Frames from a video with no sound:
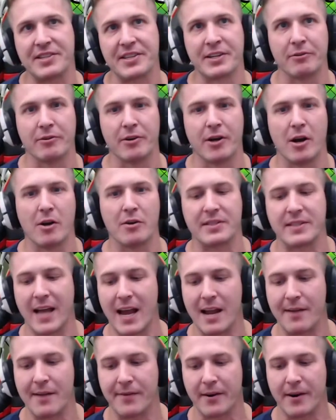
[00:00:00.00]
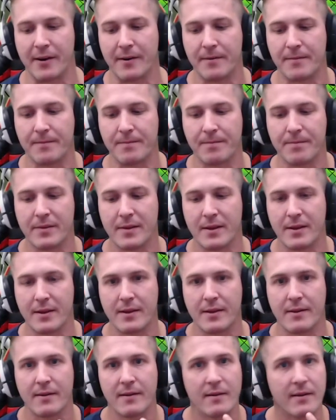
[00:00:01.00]
in a row, Cypher.
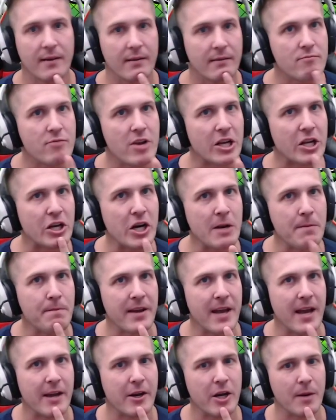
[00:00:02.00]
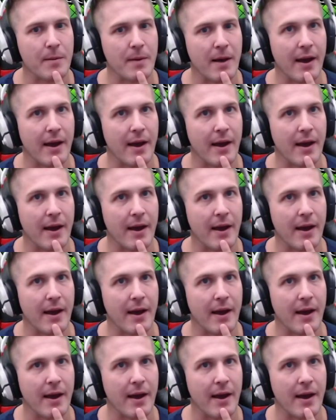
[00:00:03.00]
It could be. It could have